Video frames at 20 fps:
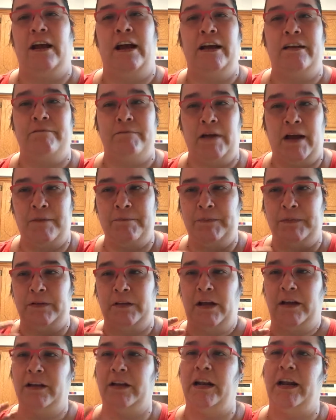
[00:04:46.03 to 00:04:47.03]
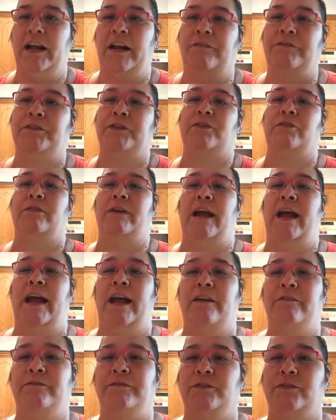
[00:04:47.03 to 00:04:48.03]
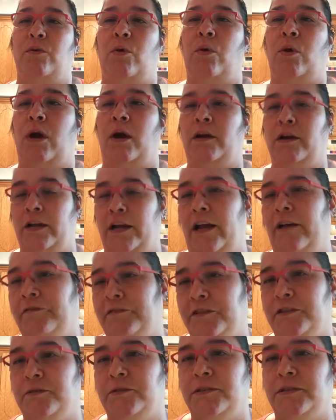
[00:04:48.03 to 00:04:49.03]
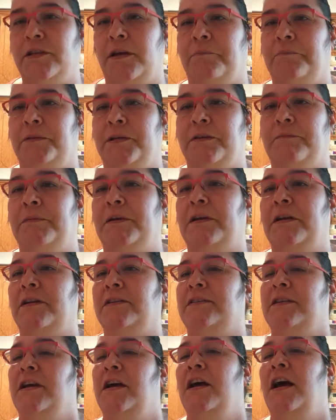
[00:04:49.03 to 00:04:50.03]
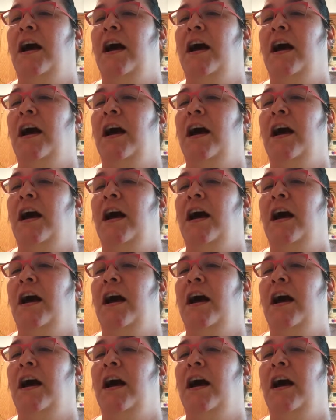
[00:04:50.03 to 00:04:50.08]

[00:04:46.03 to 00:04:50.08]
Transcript: I, I'm, I'm going to have to craft or I'm going to have to do something because